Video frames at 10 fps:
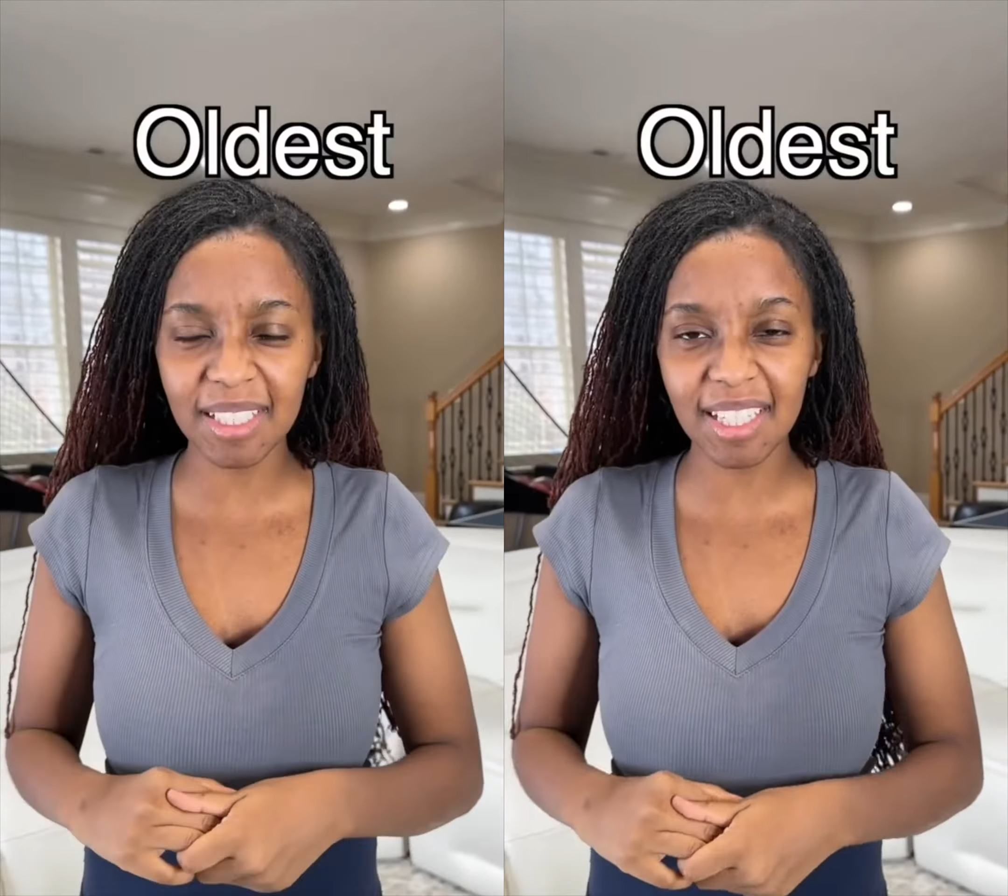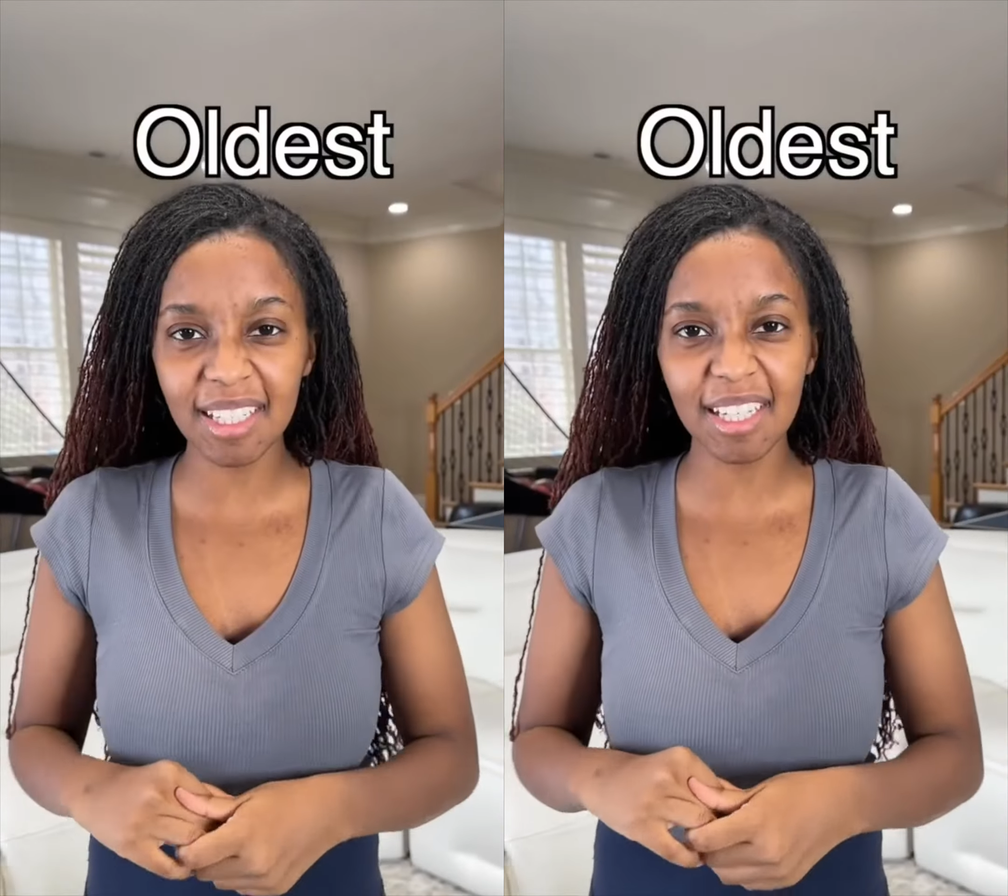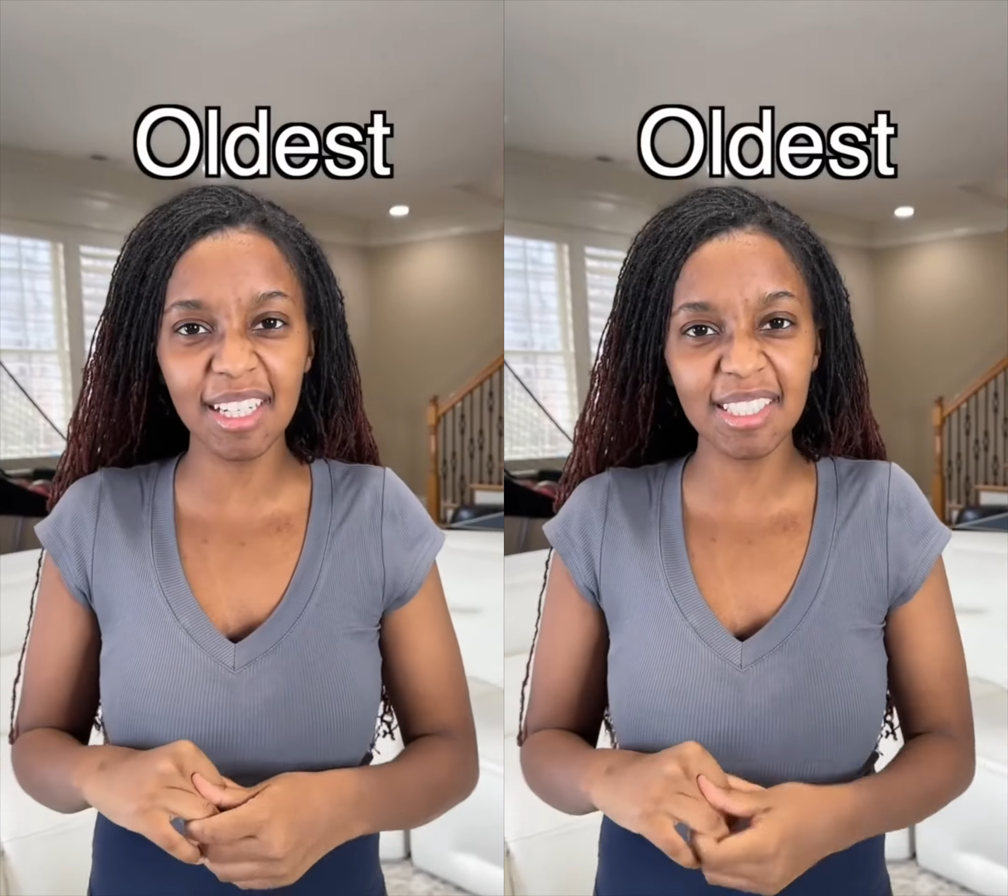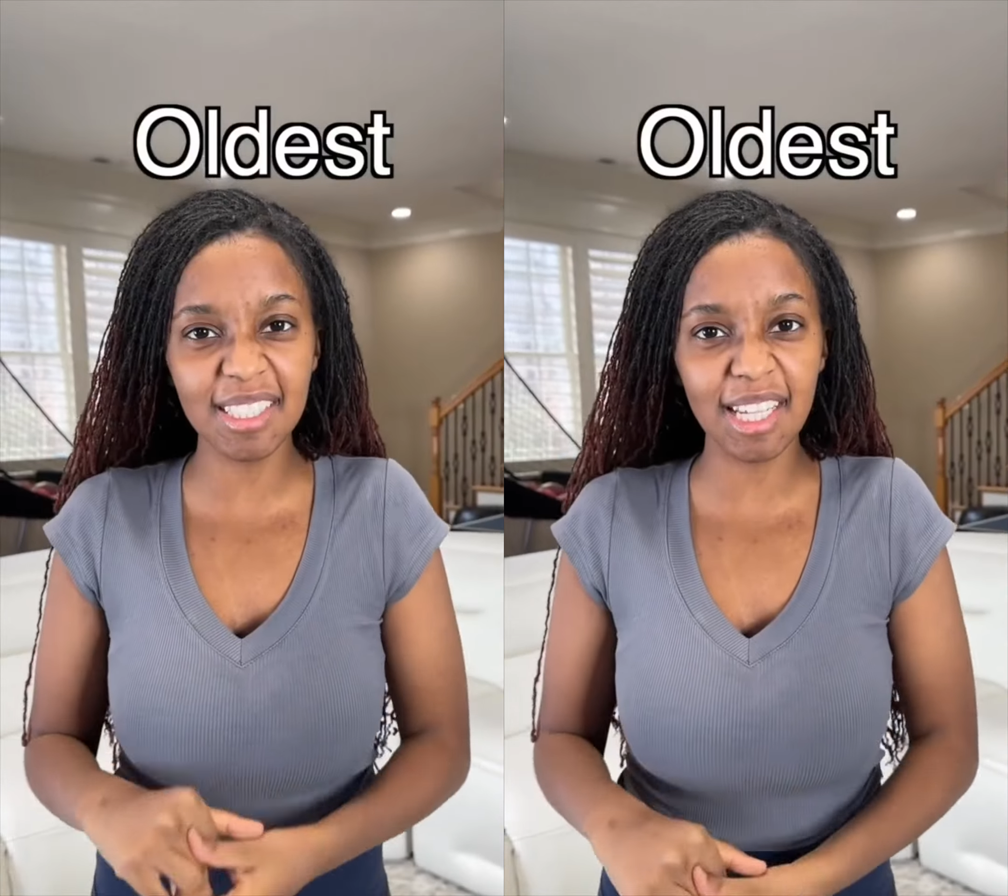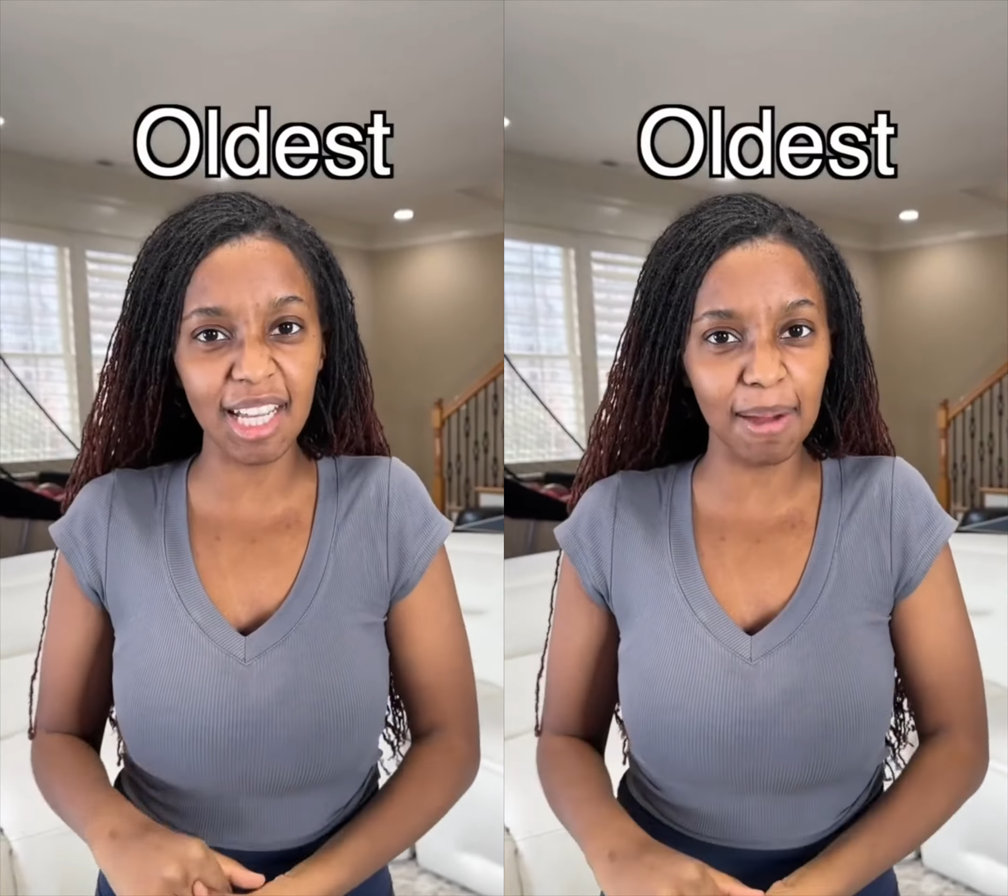can I
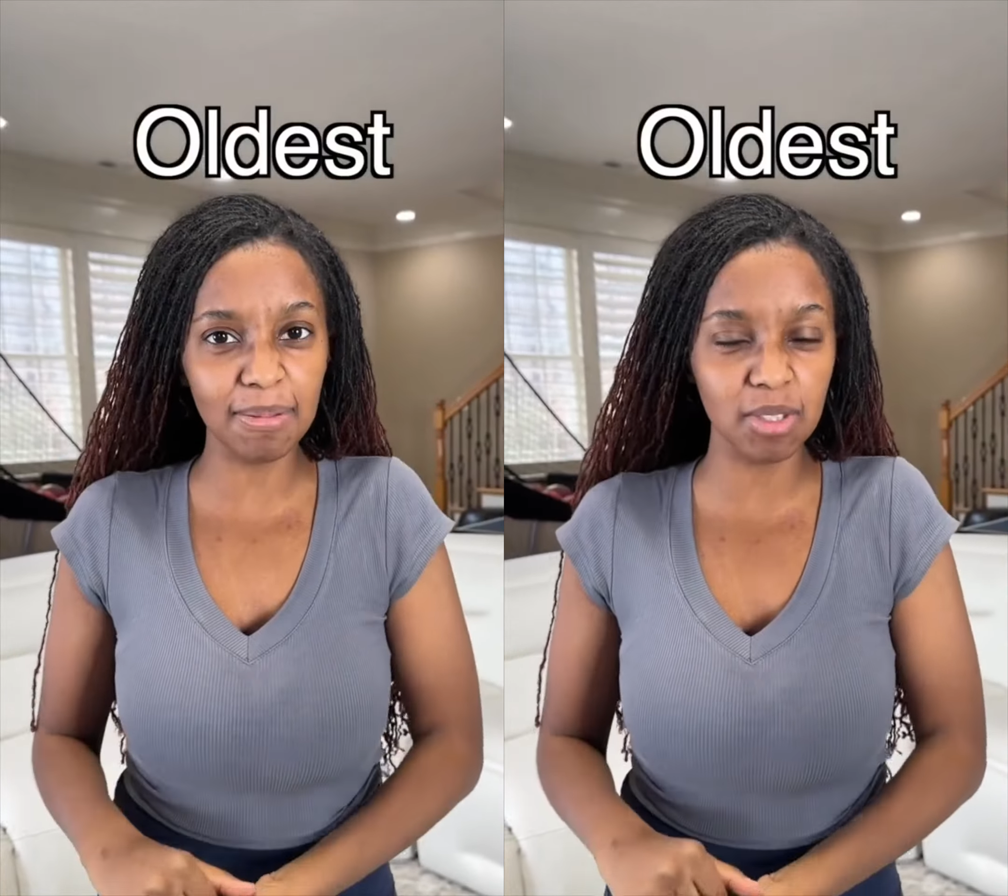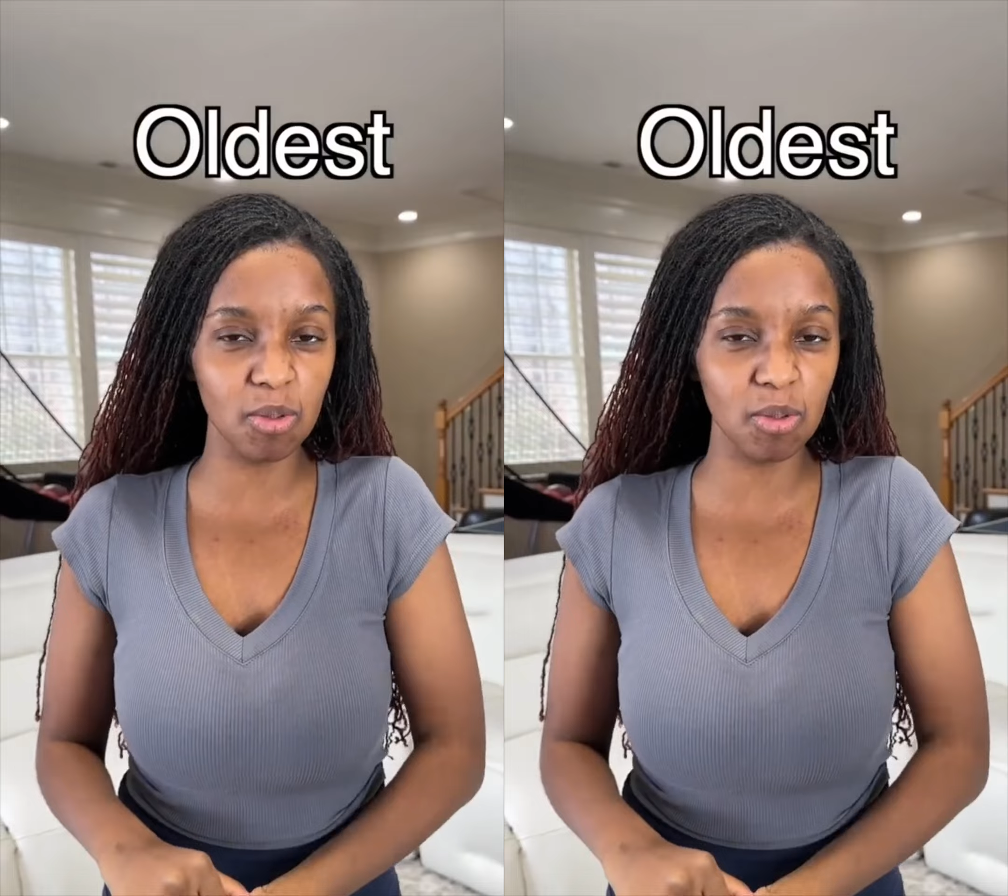stay up to